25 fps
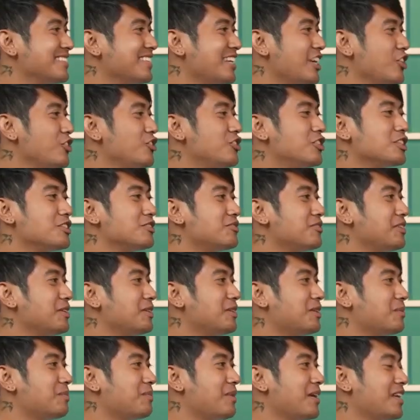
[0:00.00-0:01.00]
You just feel
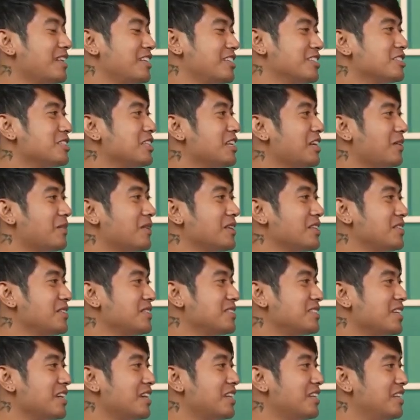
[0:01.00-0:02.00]
the pain, just like what you
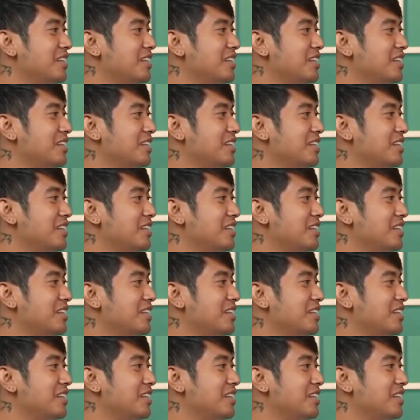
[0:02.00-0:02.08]
said.